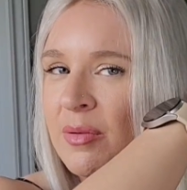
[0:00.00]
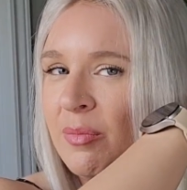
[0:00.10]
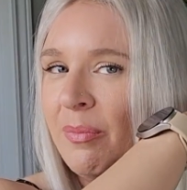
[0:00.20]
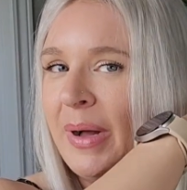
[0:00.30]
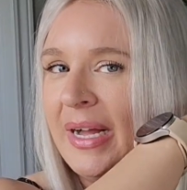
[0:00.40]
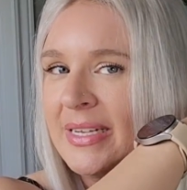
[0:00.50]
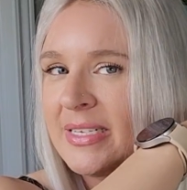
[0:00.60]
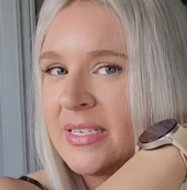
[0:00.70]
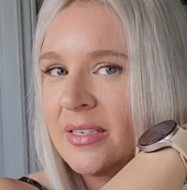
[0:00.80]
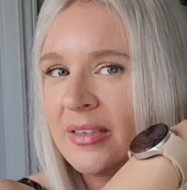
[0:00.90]
but,
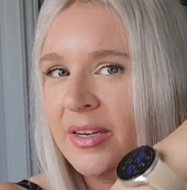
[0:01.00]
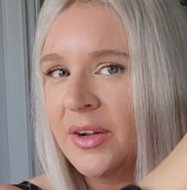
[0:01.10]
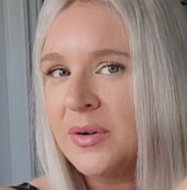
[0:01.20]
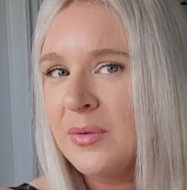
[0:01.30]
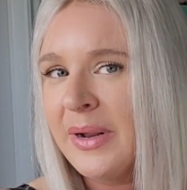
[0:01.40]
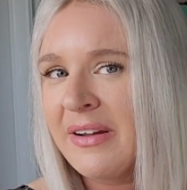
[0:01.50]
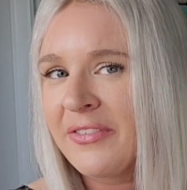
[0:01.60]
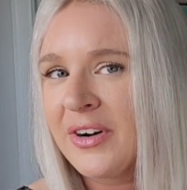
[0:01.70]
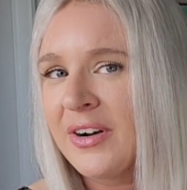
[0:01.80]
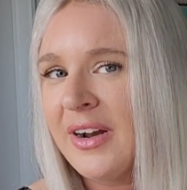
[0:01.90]
you know,
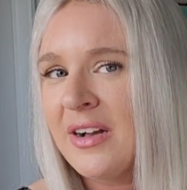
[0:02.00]
whatever.